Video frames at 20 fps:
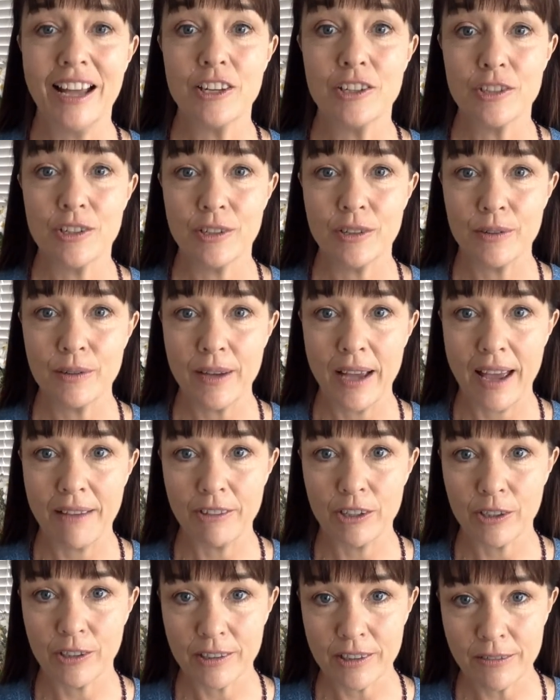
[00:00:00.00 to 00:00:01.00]
to have a
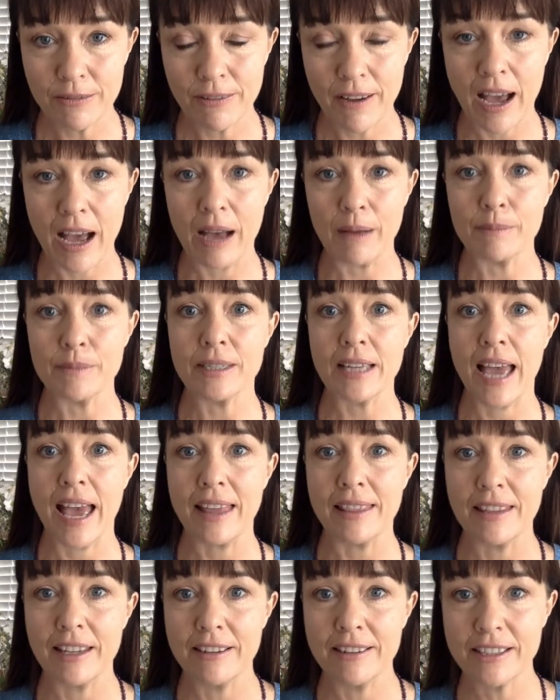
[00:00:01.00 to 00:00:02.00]
look at the farms
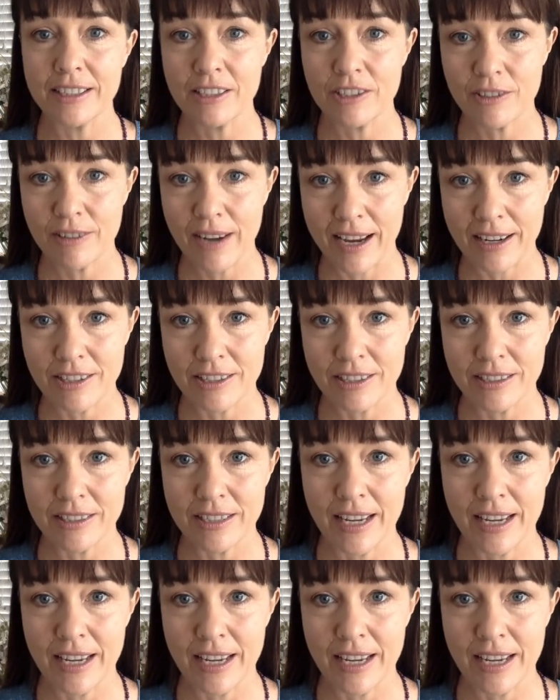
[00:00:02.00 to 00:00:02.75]
and their extraction